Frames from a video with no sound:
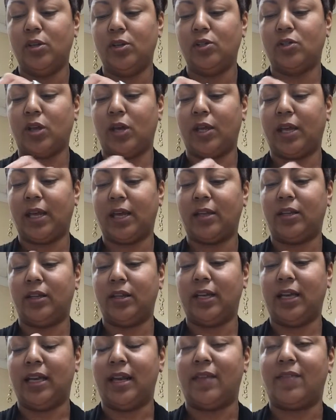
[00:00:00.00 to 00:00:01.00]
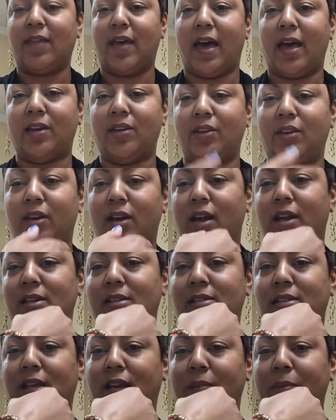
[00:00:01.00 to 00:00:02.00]
So I like looking at that, you know, kind of
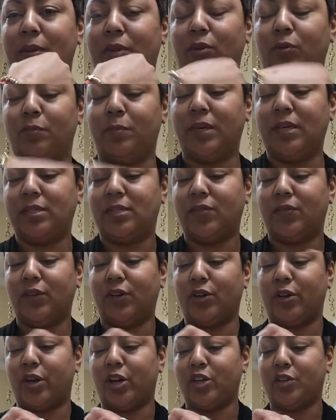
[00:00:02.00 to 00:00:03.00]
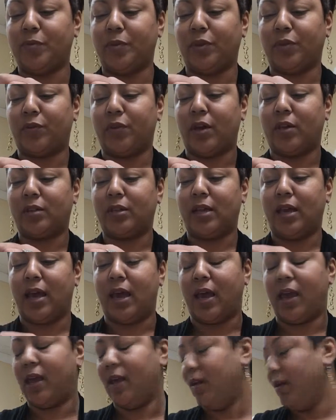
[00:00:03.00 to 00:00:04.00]
as like my little piece of encouragement throughout the
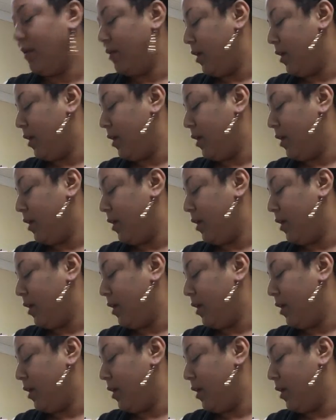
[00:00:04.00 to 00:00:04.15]
day.